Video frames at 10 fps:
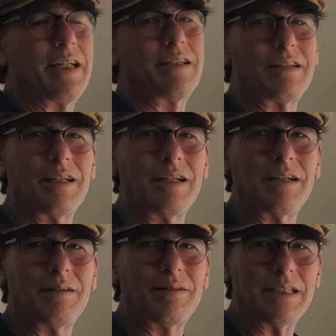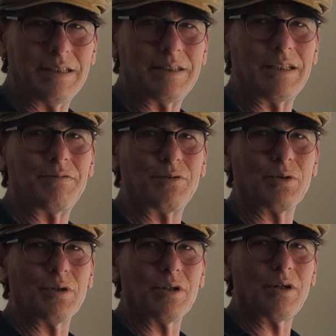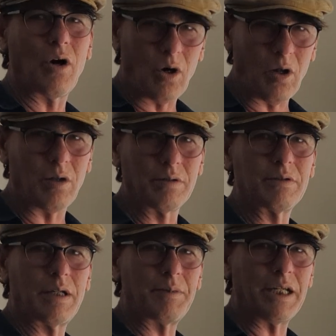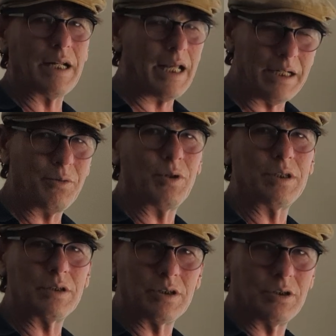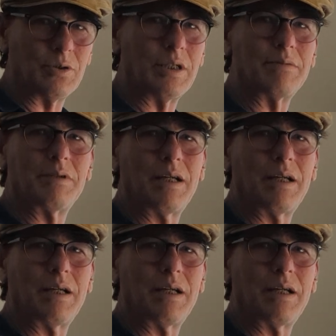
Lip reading: it easy for all. I mean, anyone could do it.